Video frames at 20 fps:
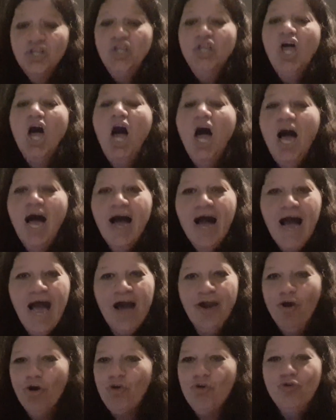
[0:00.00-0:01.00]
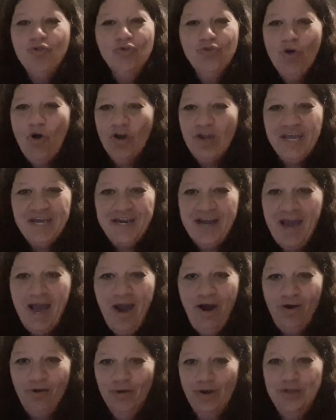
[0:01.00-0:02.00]
no. And I could not get it
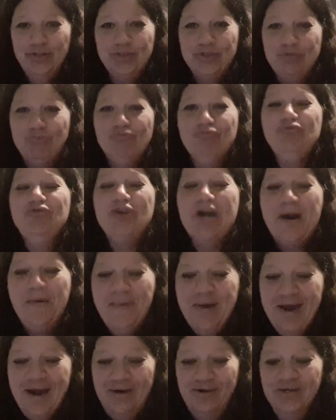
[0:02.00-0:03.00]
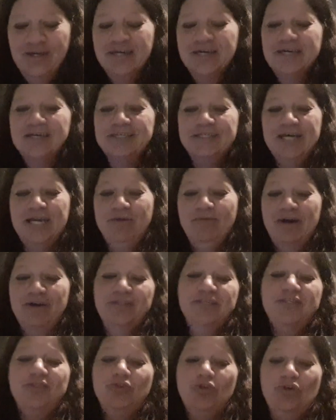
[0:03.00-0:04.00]
out. It just wouldn't come out. So anyway,
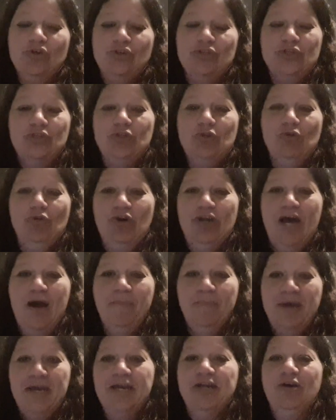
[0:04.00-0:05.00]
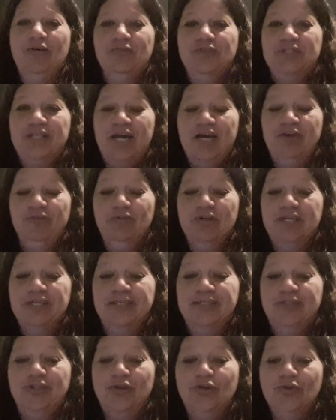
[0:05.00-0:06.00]
this dude's just looking at me and I stand really
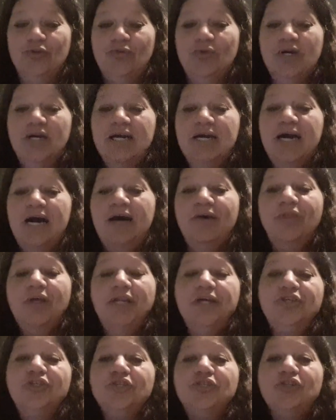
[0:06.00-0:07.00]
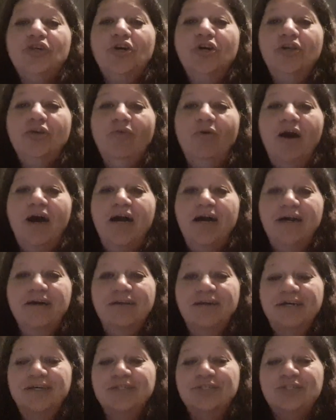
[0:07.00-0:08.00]
still. And then he just turned around
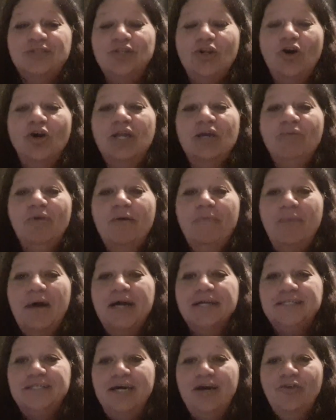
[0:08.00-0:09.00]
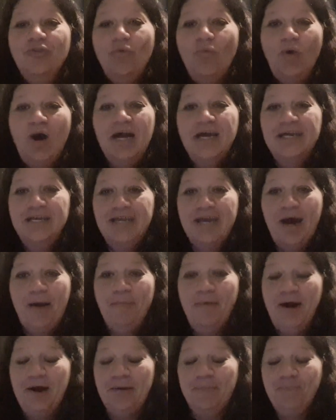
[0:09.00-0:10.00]
and slowly went back down the way he
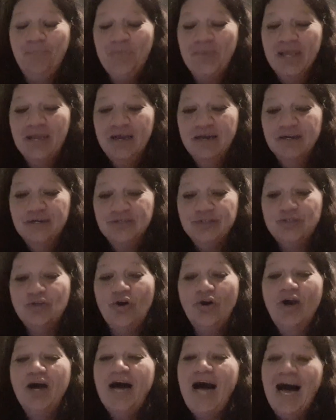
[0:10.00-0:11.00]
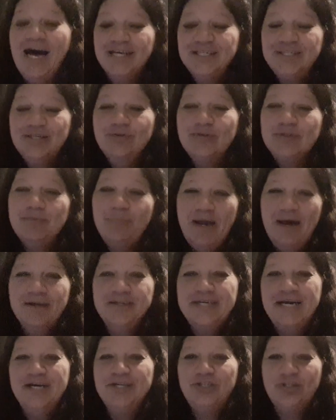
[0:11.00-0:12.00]
come up. So as he was about
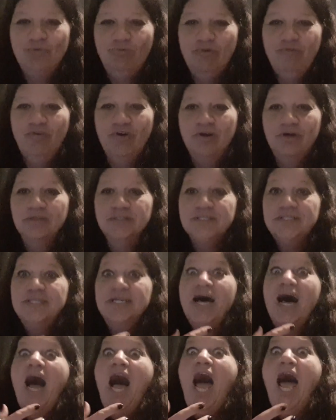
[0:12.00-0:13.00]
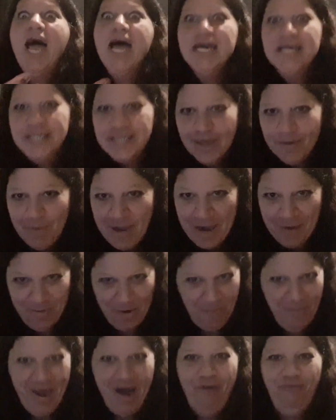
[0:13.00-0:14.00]
down to the river, snake come out
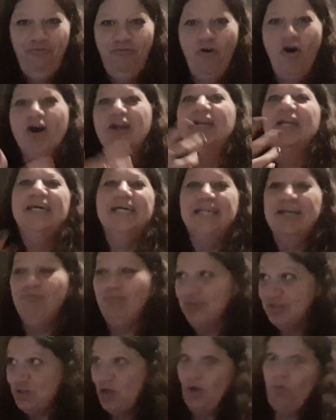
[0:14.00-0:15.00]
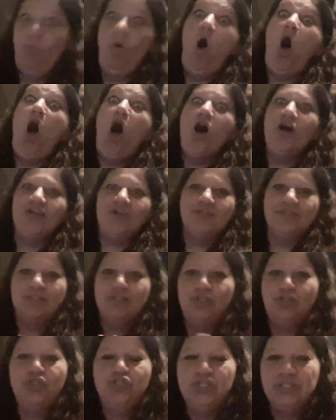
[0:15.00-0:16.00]
my mouth finally. And everyone's like, what? Because as
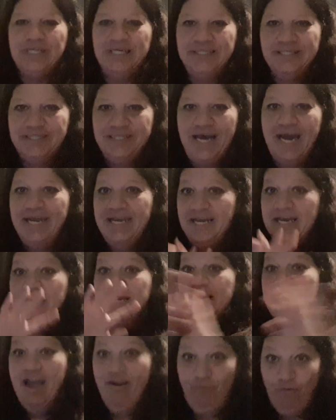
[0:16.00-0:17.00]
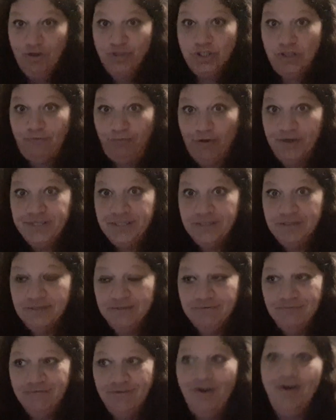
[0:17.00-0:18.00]
soon as you say snake, everyone just freezes.
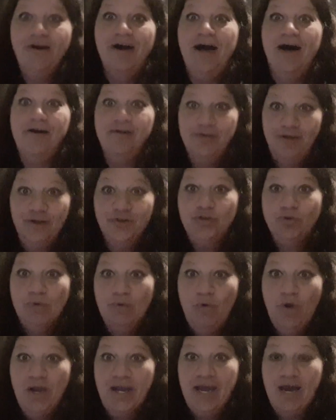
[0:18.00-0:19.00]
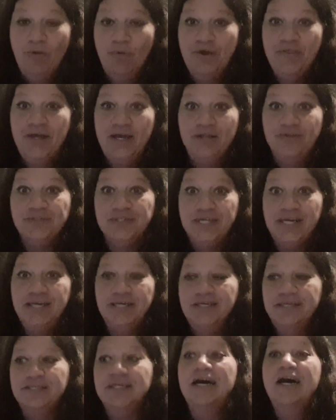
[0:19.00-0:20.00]
Right? Until we work out where the hell the snake
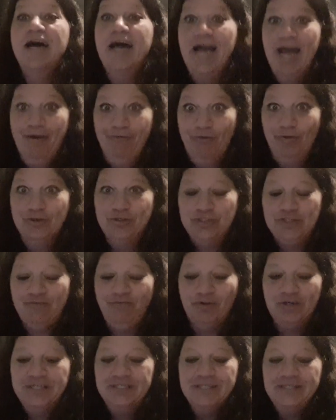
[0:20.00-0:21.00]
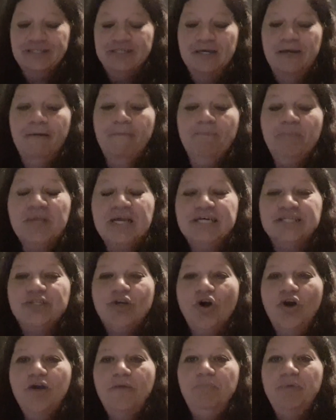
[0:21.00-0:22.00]
is, everyone just freezes.
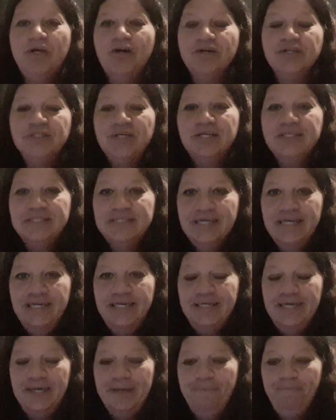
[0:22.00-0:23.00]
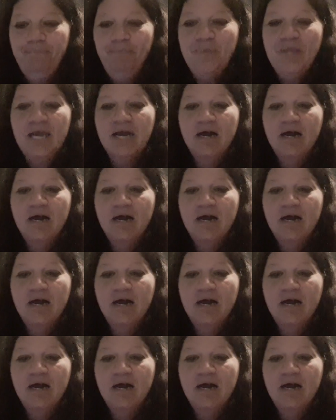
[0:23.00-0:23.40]
So because I've seen him,